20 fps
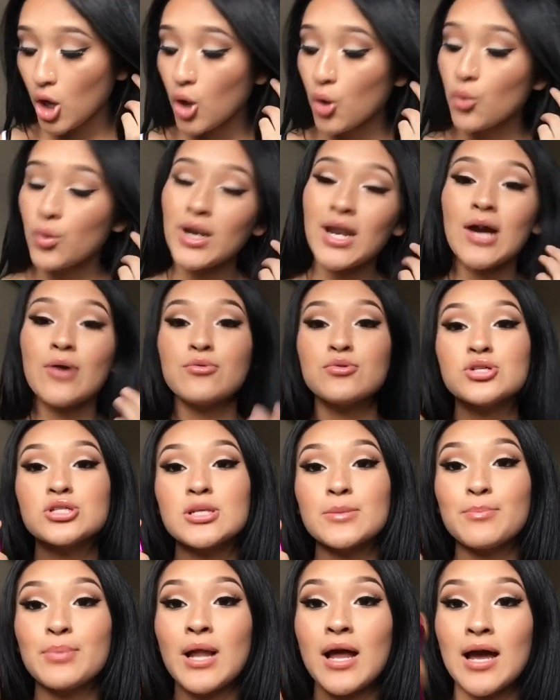when I was
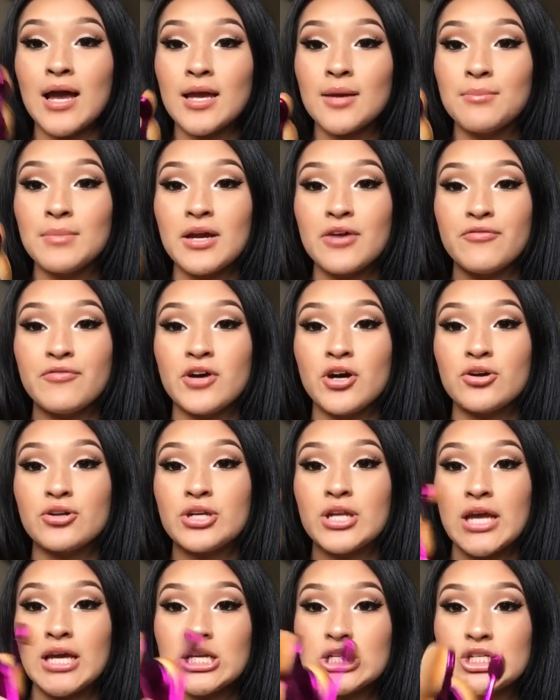applying my
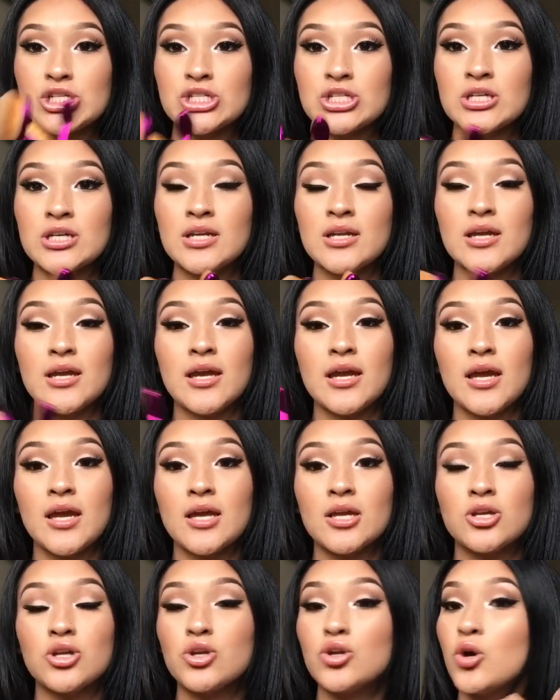foundation
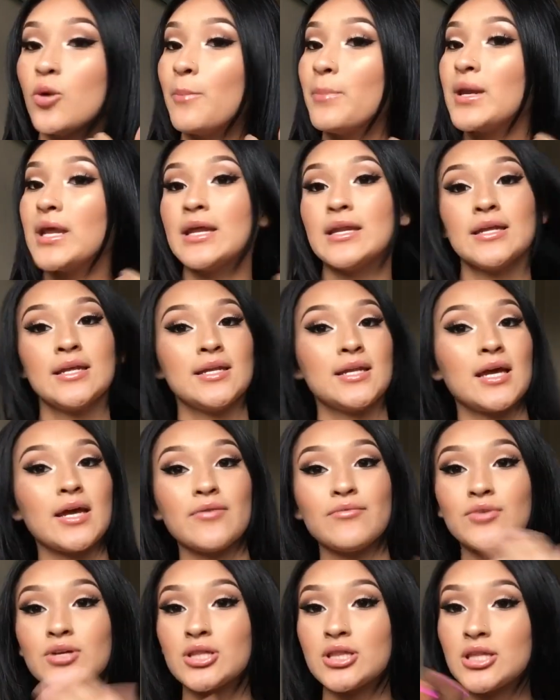and, you know, blending
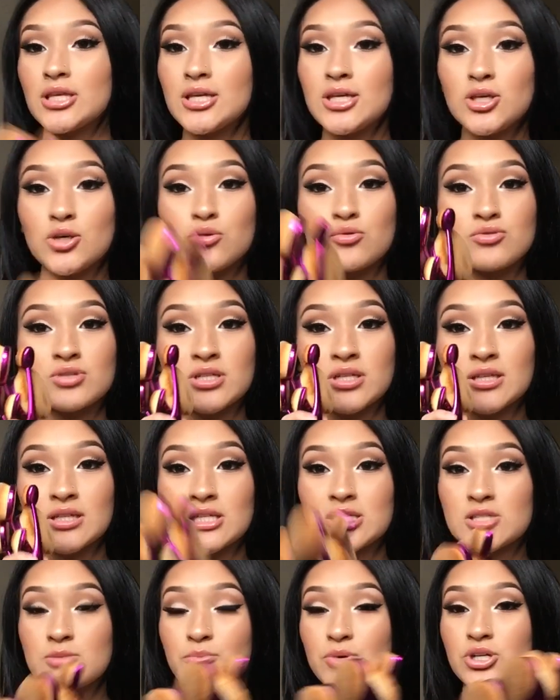everything using
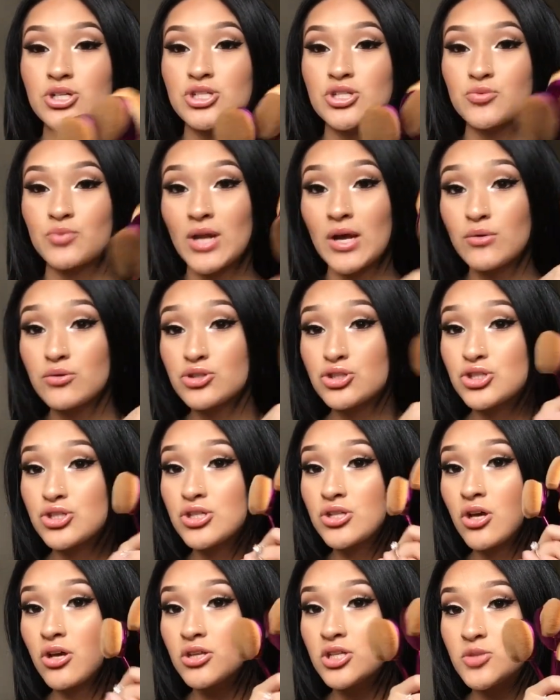these brushes, when I was
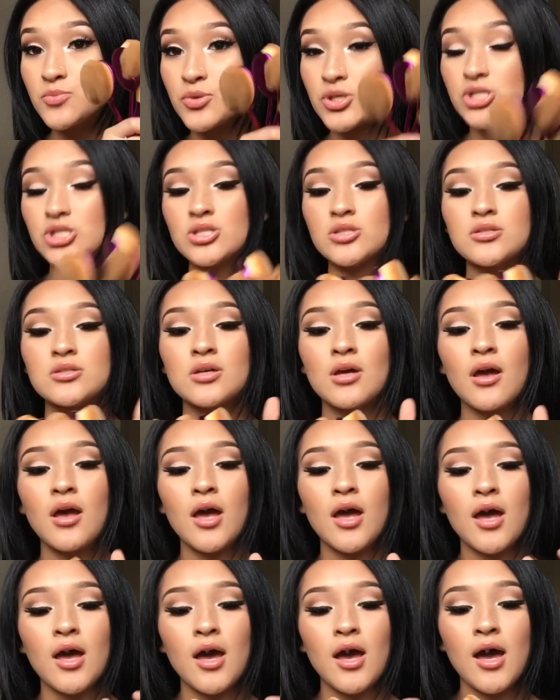using all these brushes,
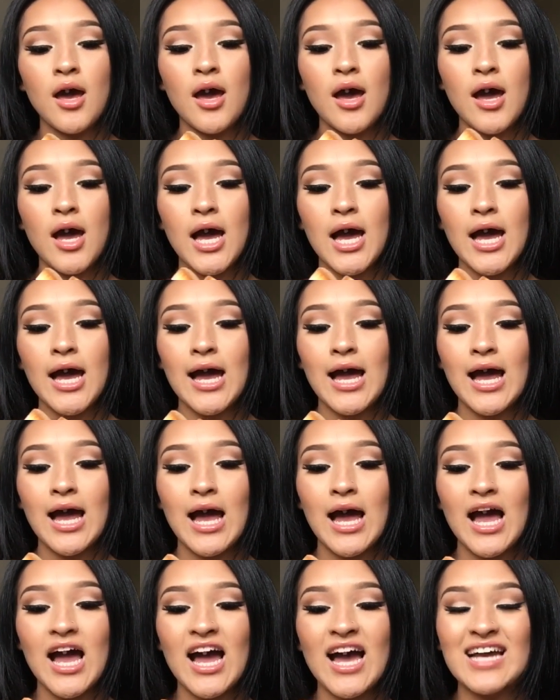
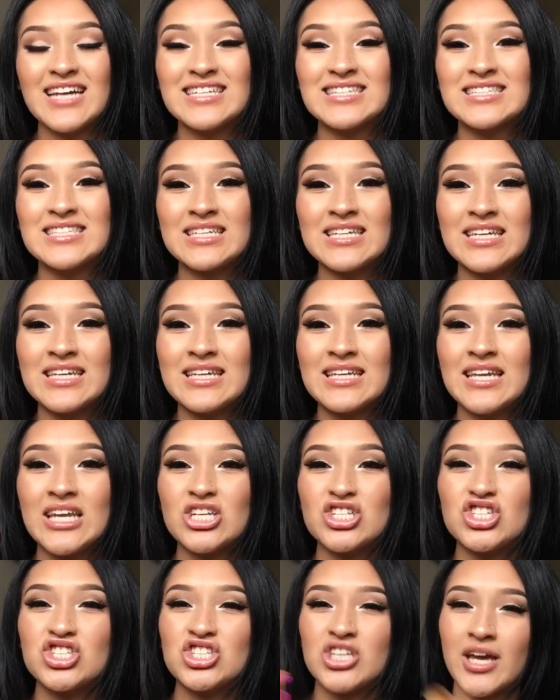I seen
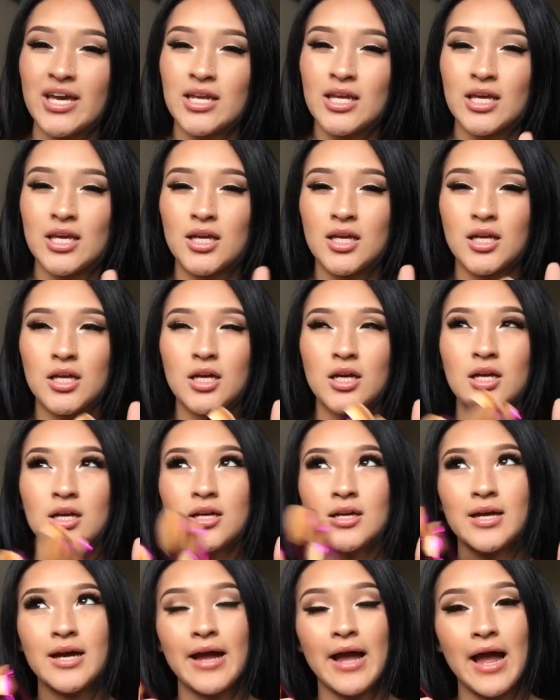shedding.
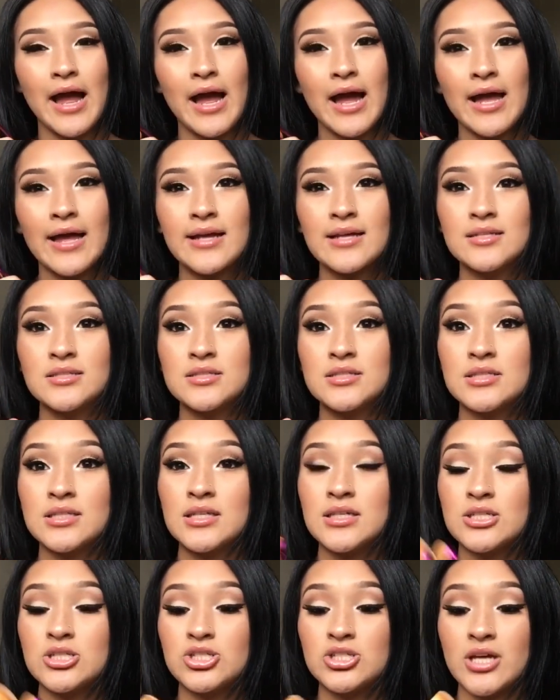I
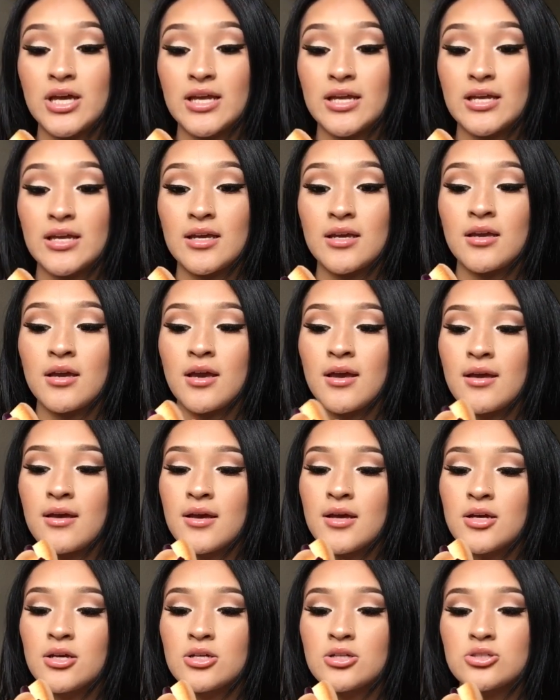seen shedding.
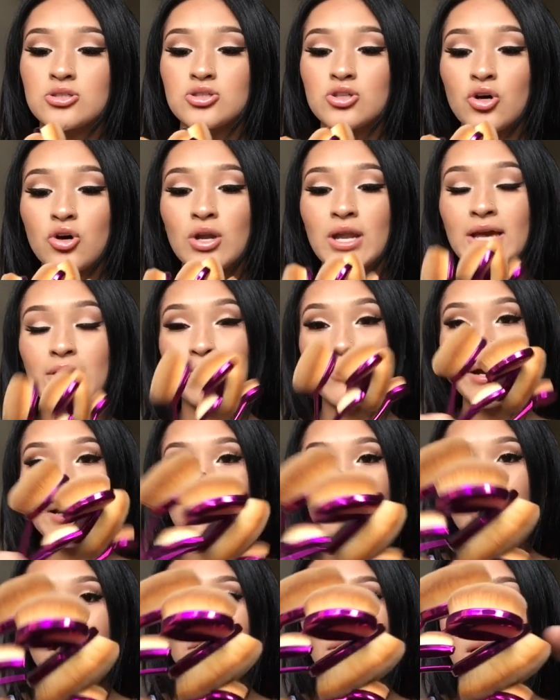So like right
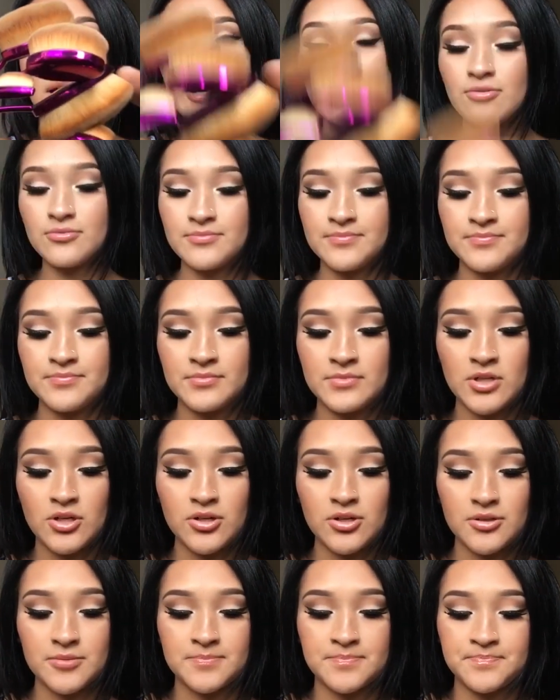now, I don't,
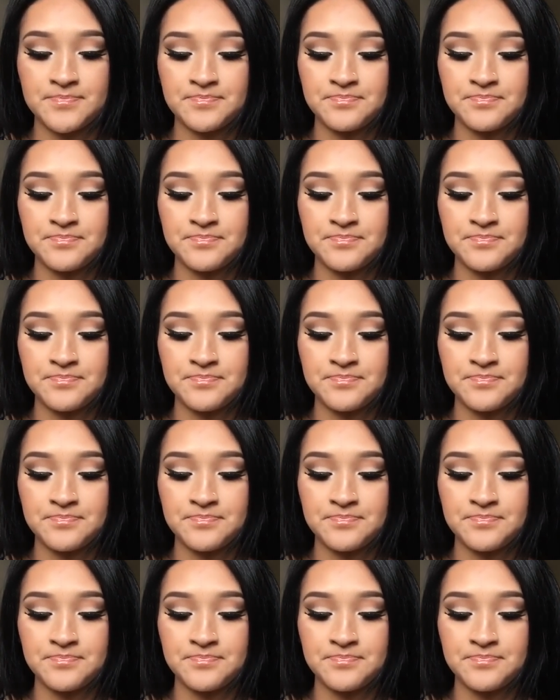hold on.